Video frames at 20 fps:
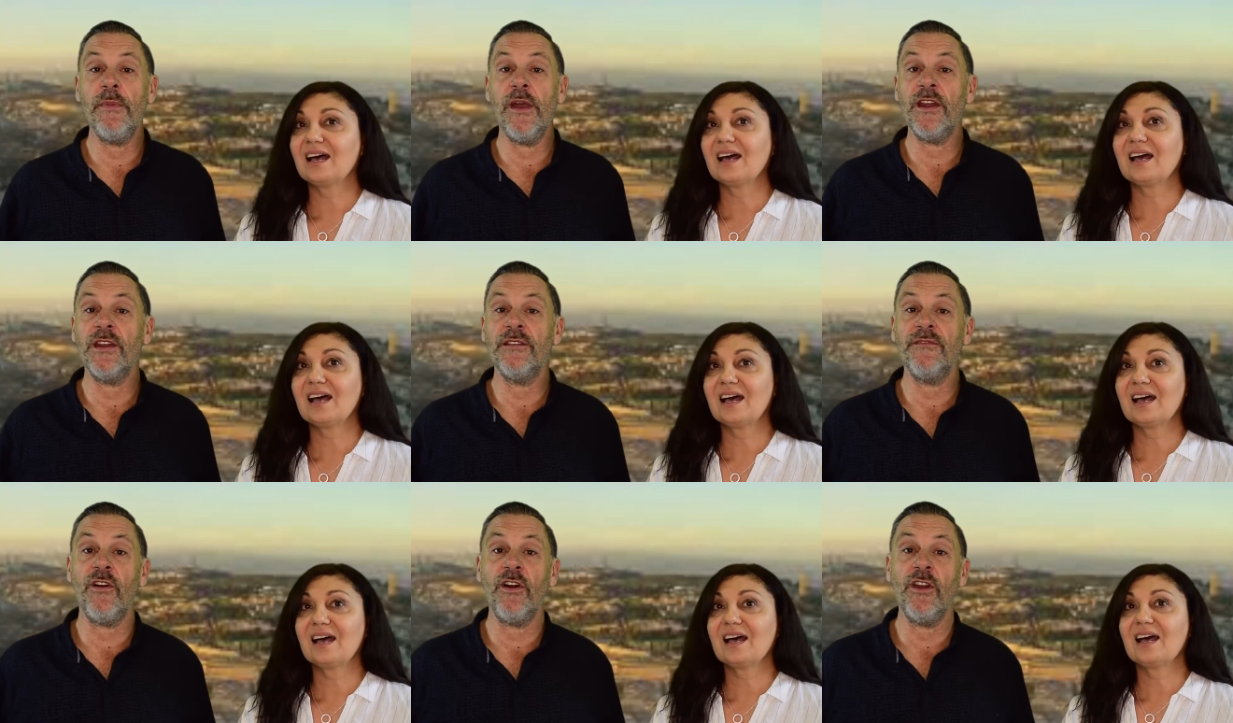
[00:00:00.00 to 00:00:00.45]

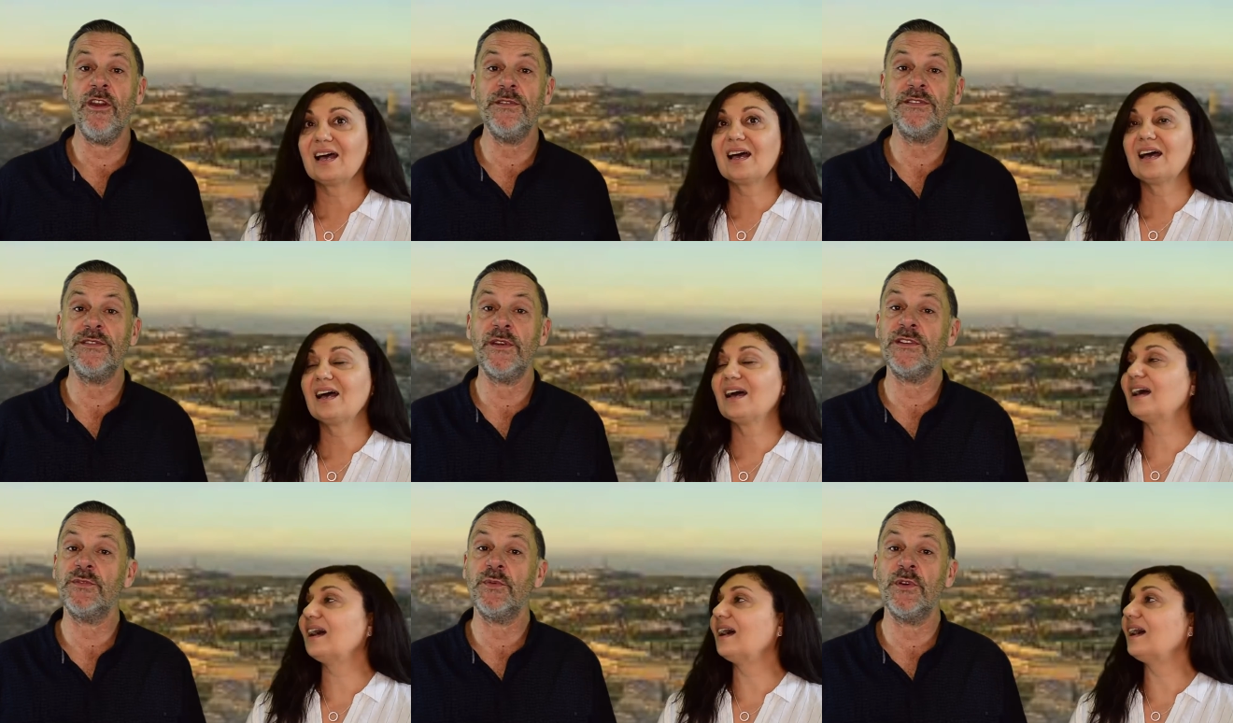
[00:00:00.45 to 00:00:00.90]
Speaker 1: Mount of
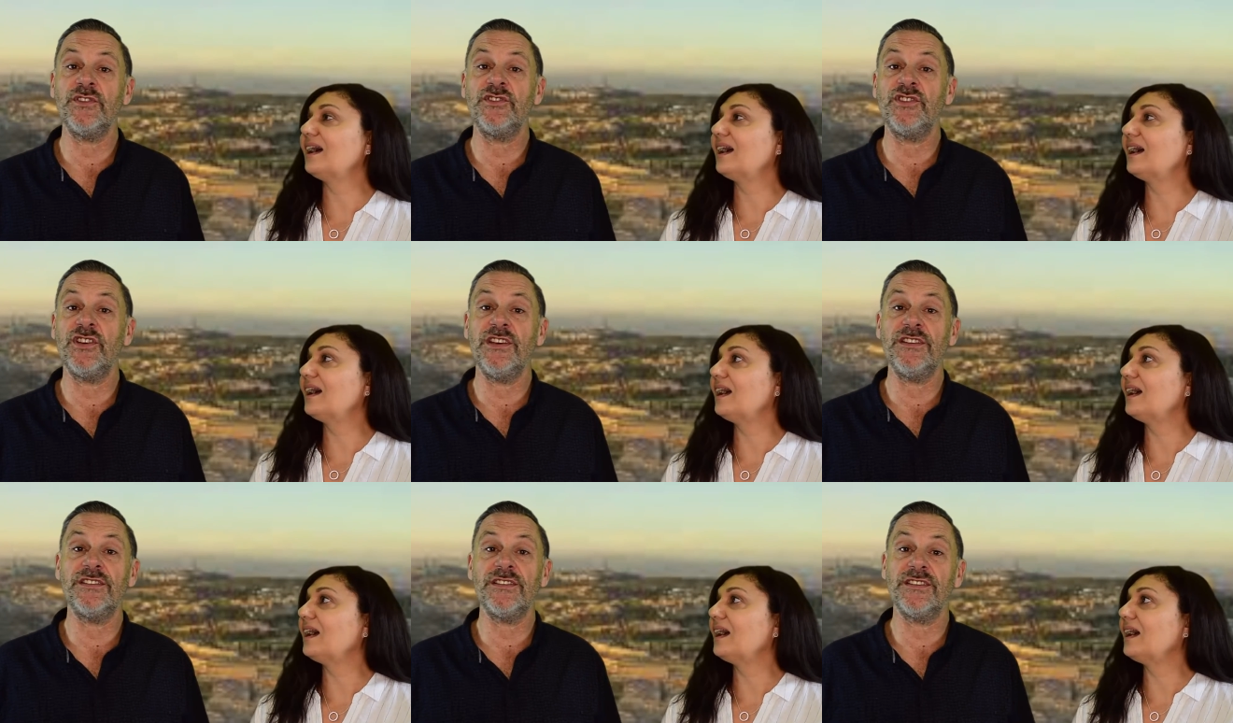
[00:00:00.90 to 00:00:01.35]
Olives. That's where
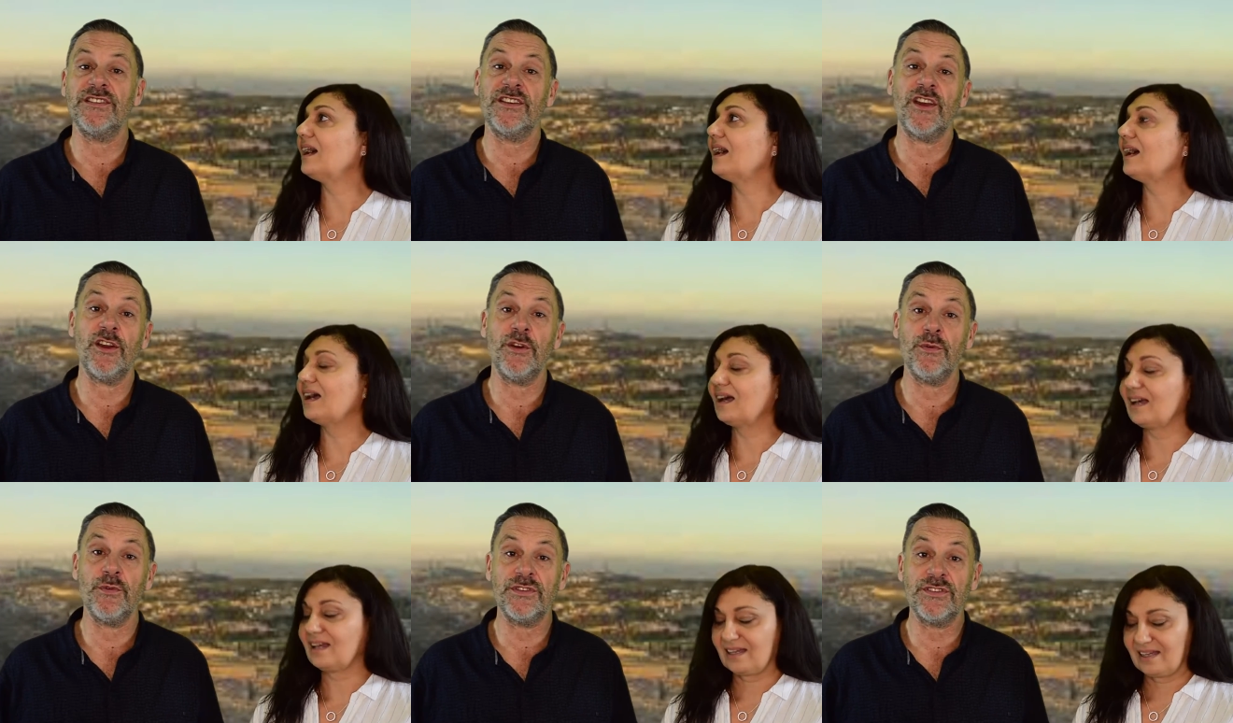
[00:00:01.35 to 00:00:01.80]
Jesus is
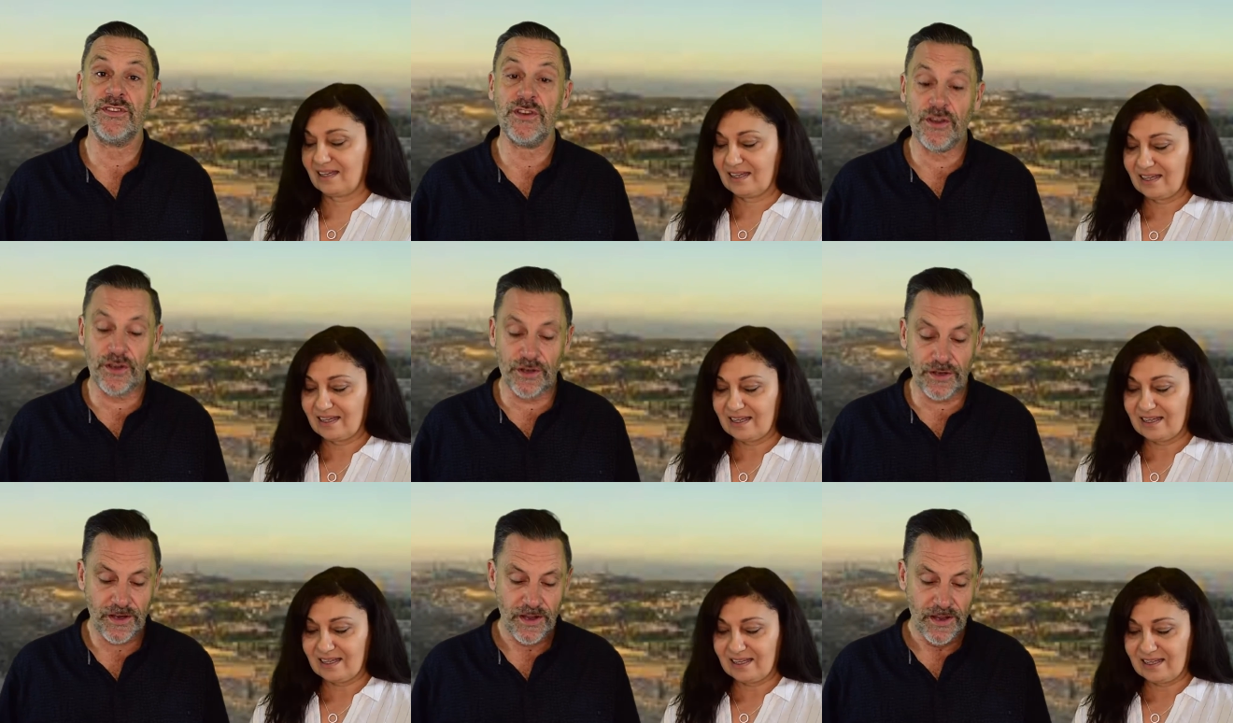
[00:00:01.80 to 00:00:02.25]
going to
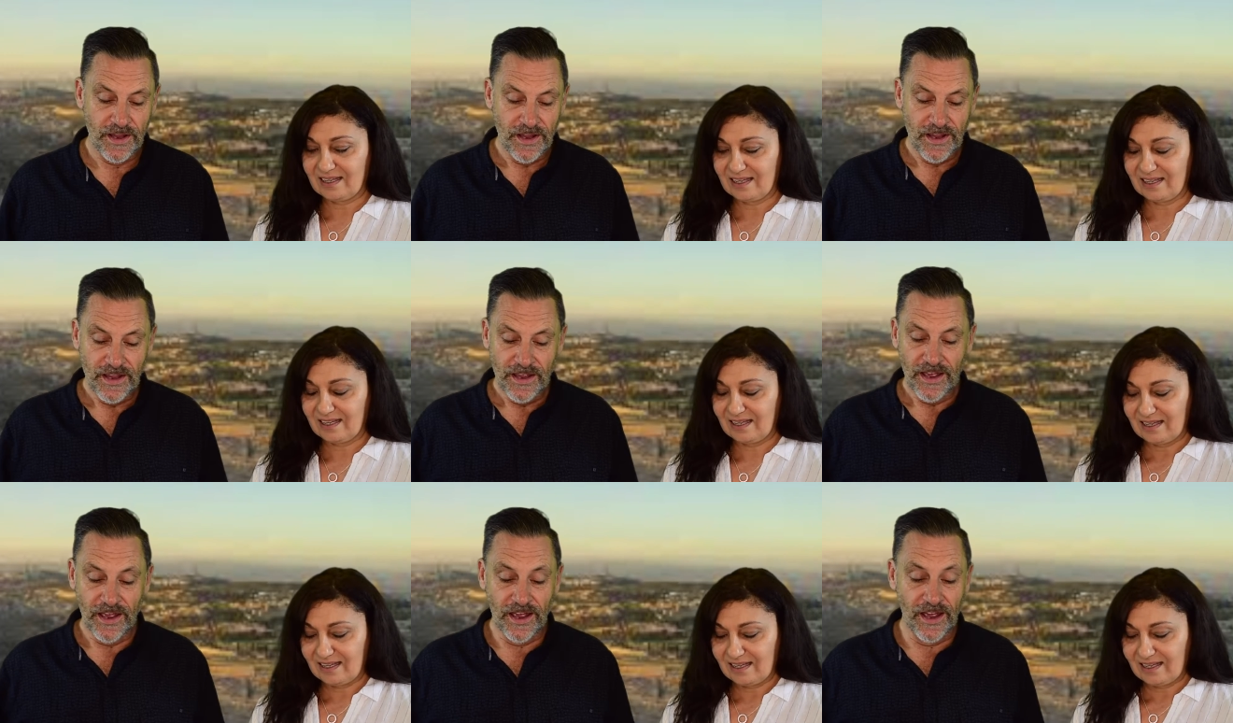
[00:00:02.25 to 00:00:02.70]
return.
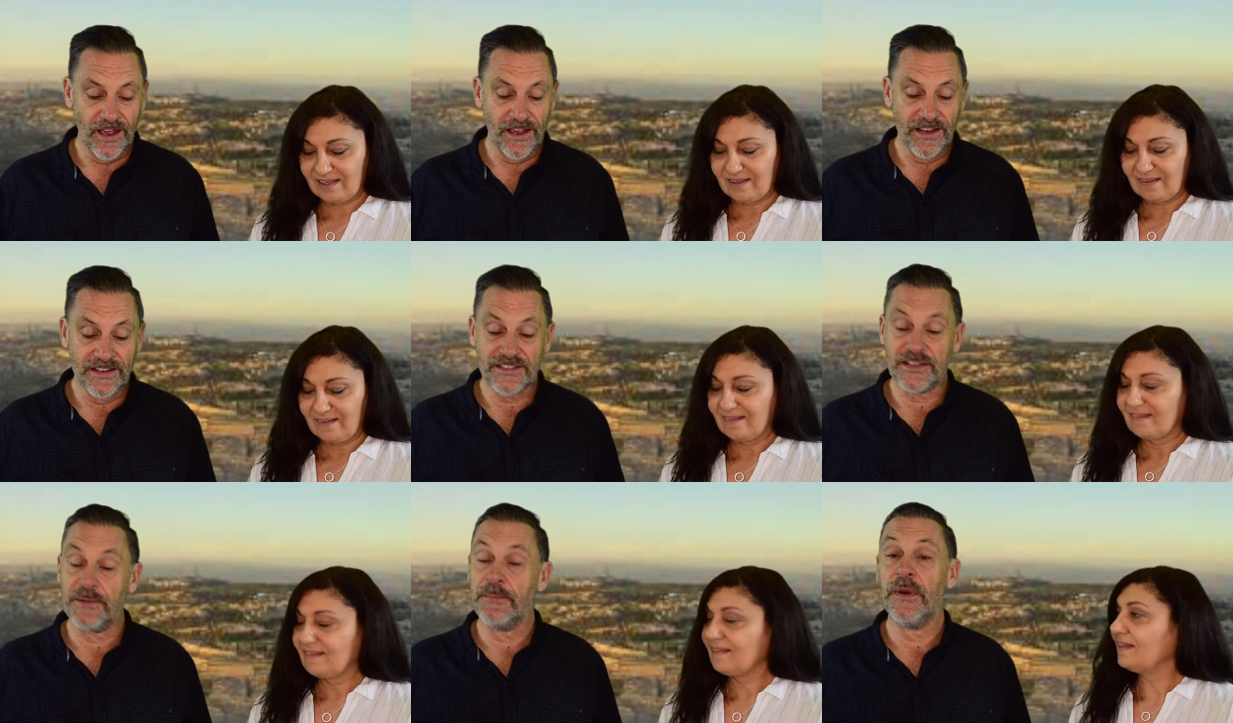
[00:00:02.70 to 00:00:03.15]

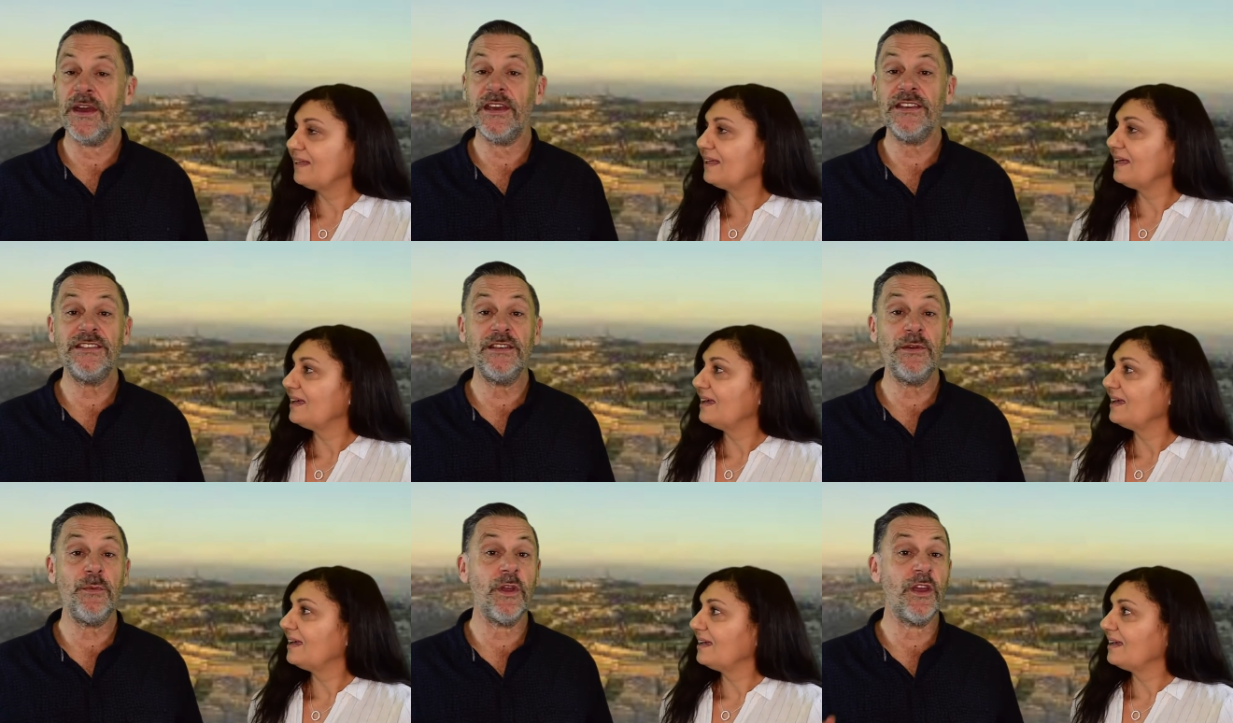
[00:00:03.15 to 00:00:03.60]
Uh, it's
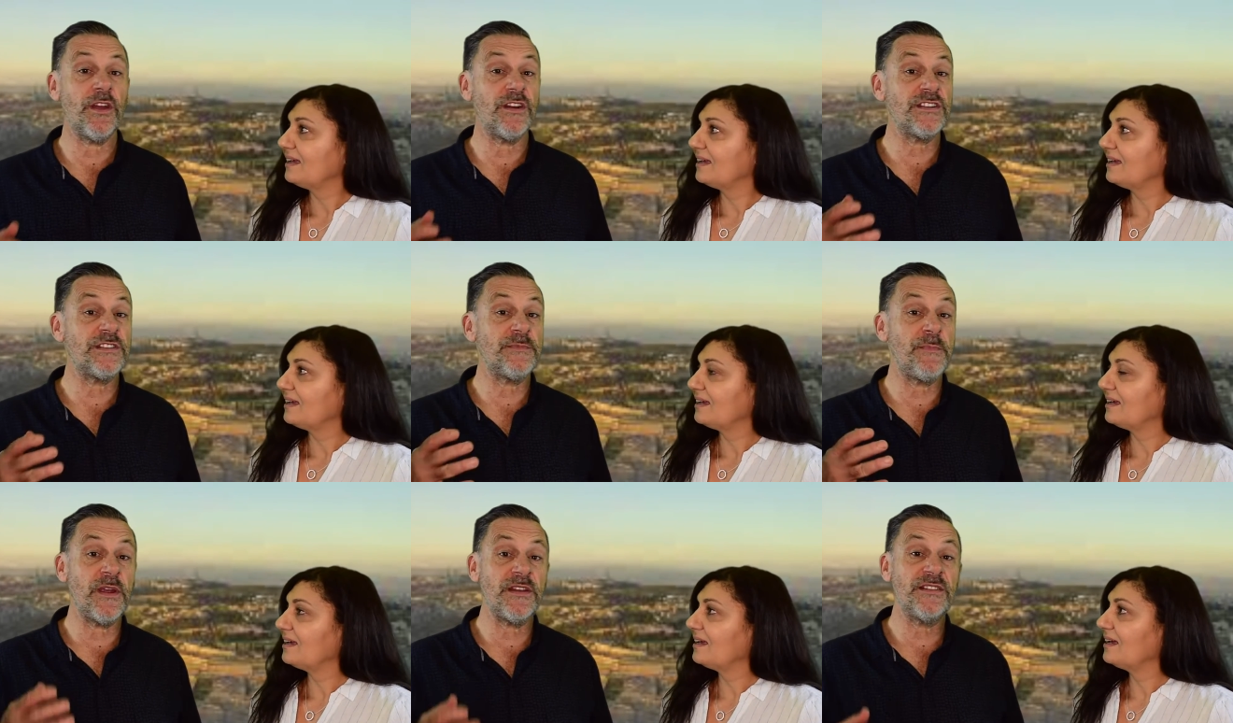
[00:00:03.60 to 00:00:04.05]
amazing. We're
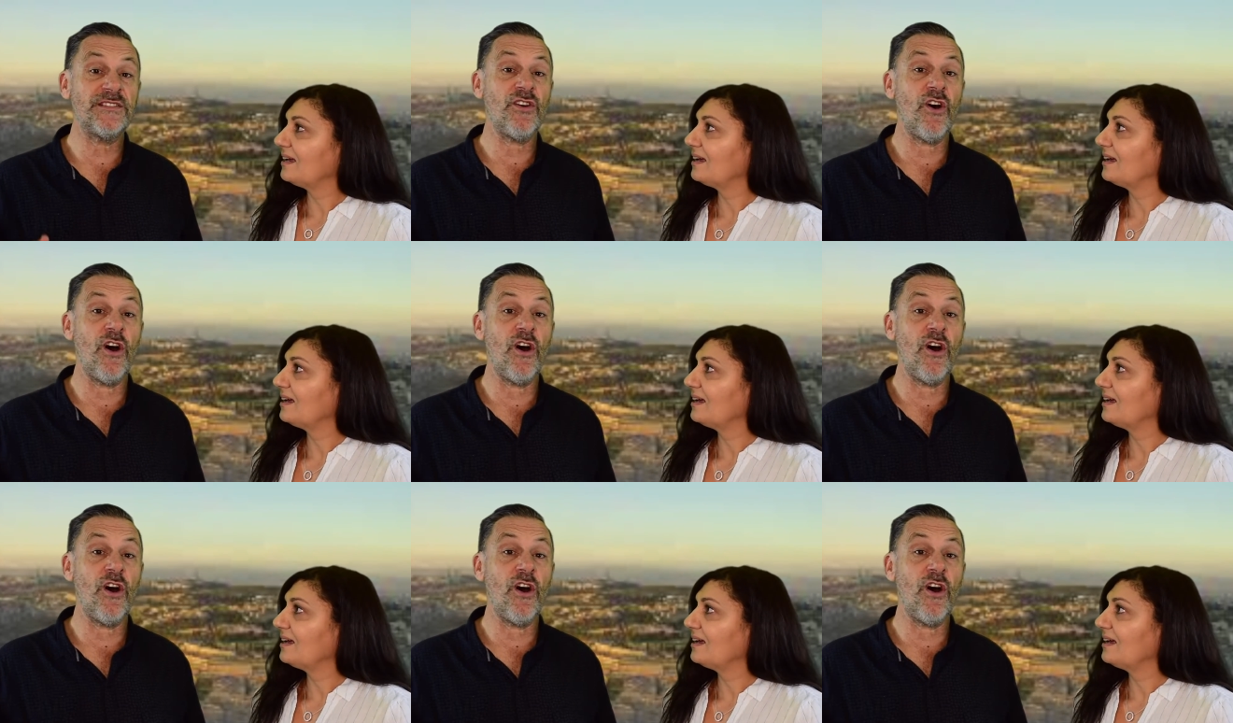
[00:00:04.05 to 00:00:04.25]
going to spend